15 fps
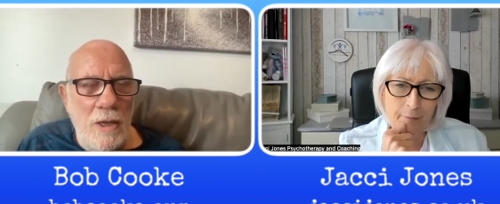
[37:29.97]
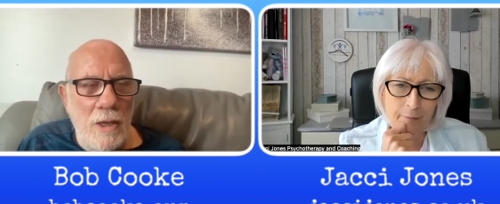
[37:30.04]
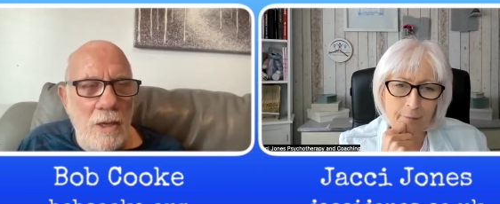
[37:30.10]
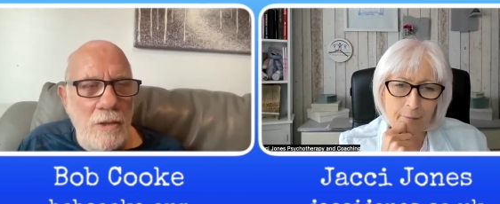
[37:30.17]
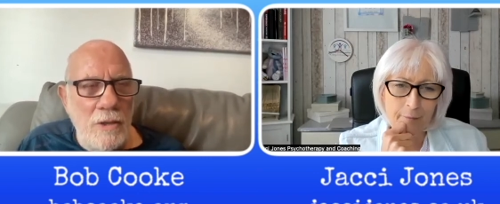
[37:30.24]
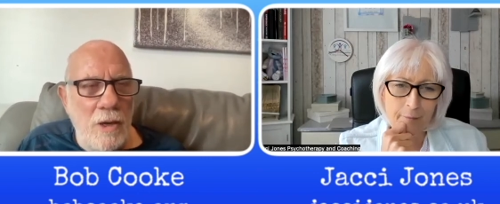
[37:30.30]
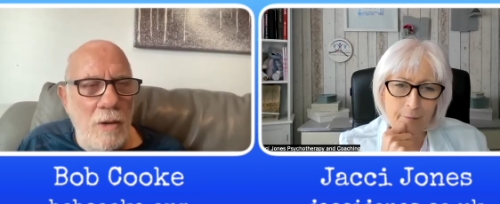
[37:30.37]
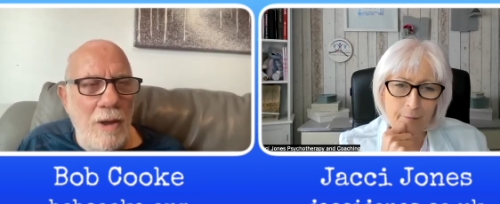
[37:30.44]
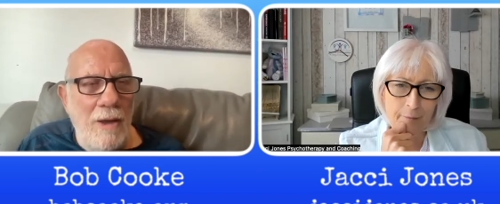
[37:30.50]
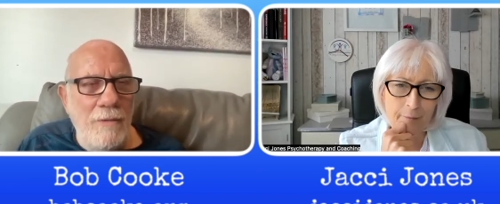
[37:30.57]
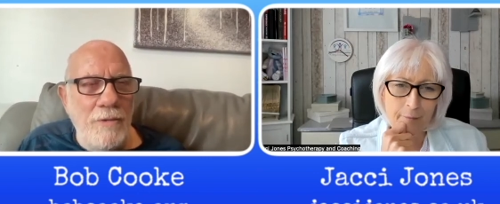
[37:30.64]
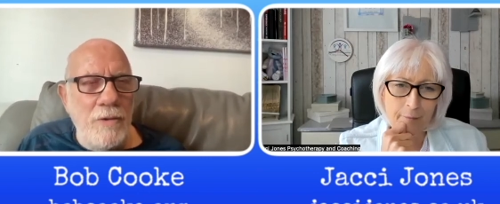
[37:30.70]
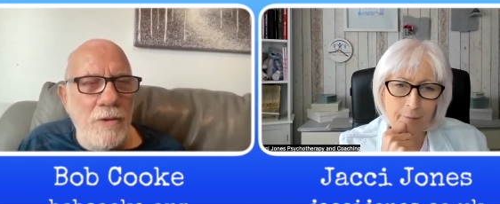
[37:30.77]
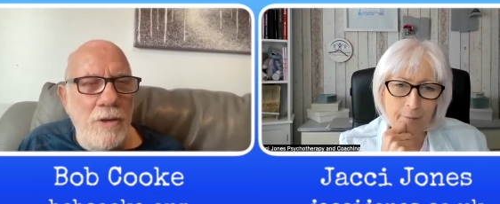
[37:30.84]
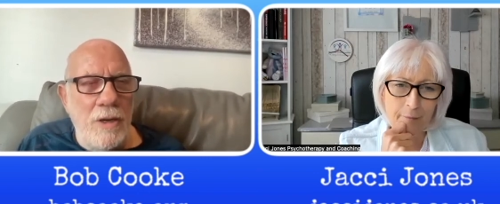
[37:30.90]
Speaker 1: So after
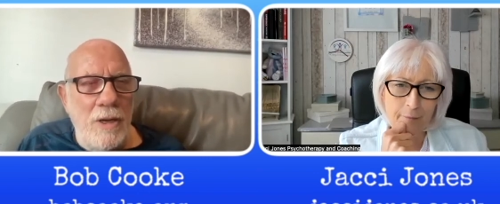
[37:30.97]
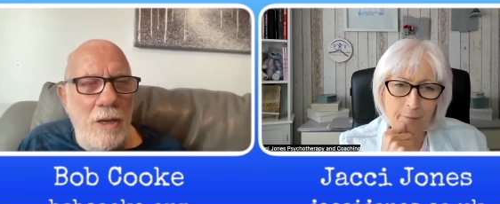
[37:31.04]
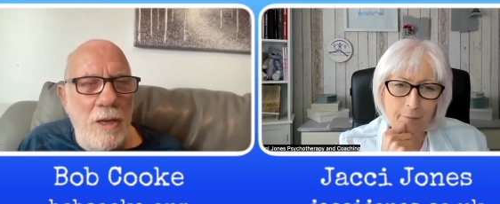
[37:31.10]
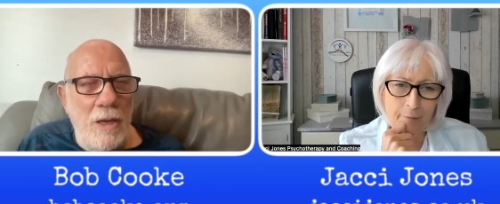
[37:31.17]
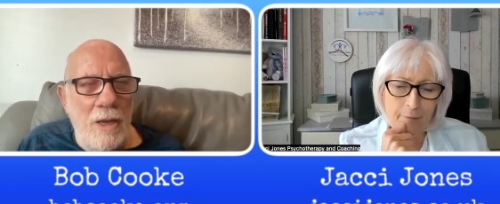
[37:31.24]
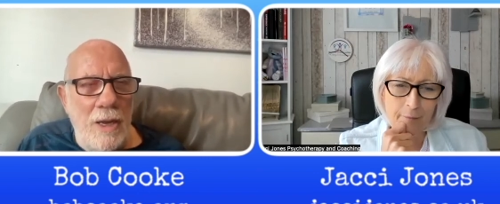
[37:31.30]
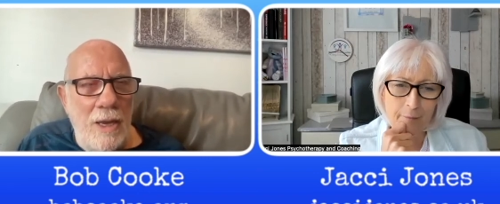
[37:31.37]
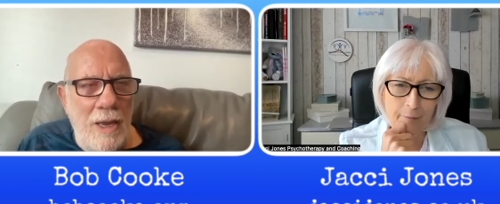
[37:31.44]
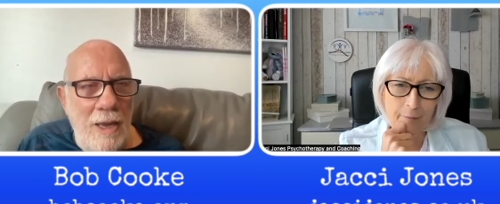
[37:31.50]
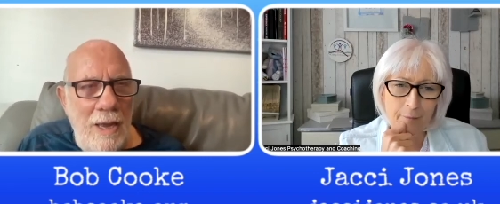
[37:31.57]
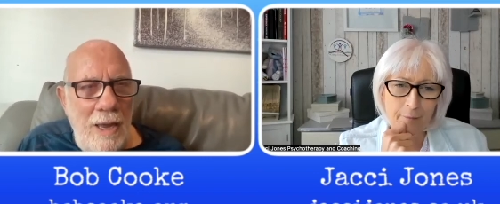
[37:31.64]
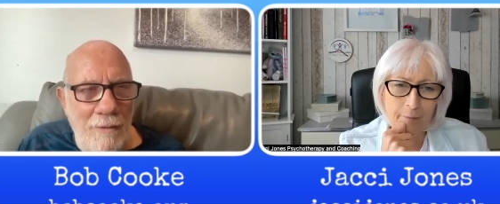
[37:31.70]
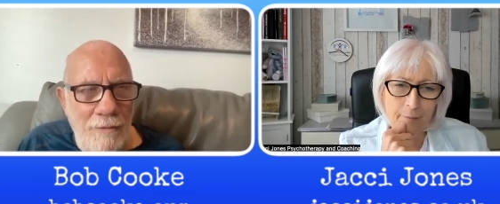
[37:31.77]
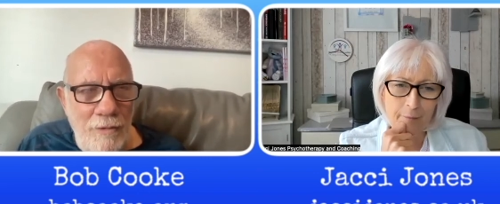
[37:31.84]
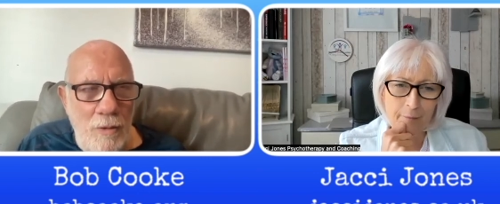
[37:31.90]

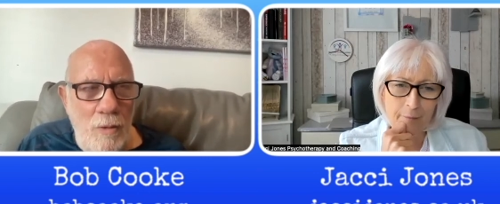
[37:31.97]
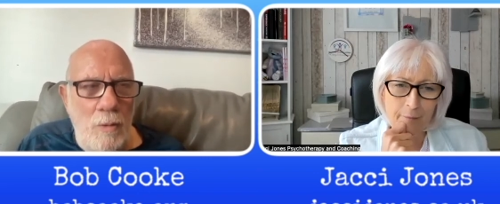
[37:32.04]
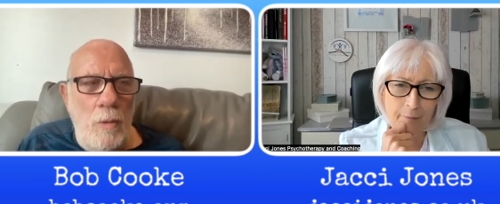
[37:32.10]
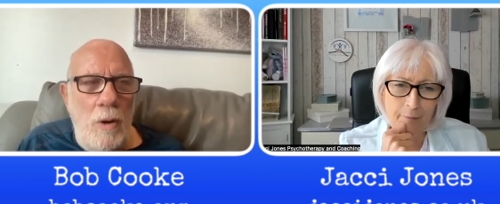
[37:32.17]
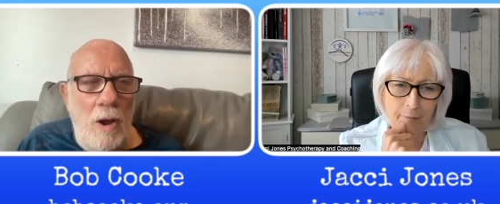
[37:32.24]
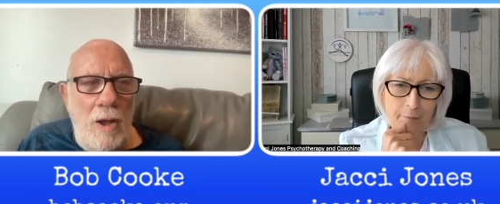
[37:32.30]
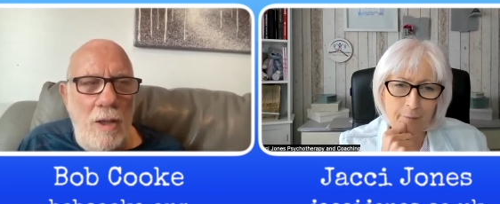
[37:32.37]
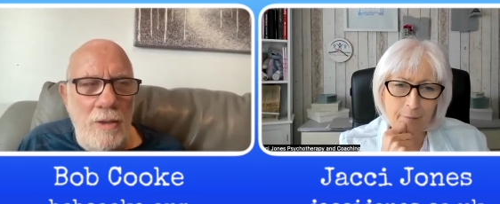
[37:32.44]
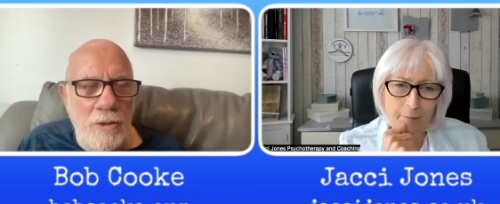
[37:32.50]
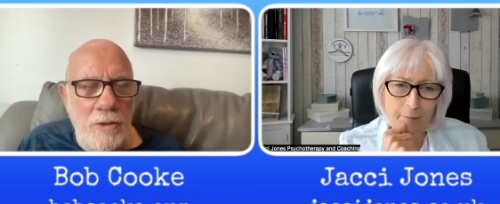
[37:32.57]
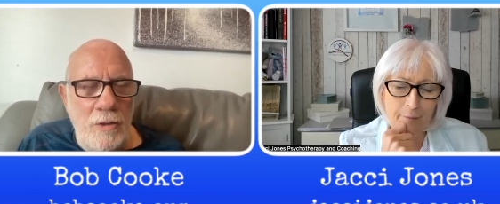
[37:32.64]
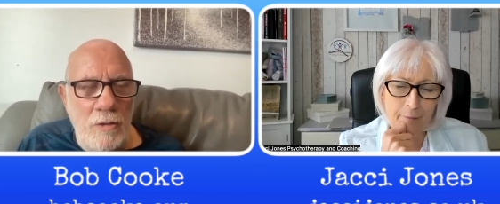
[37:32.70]
after a while, and you're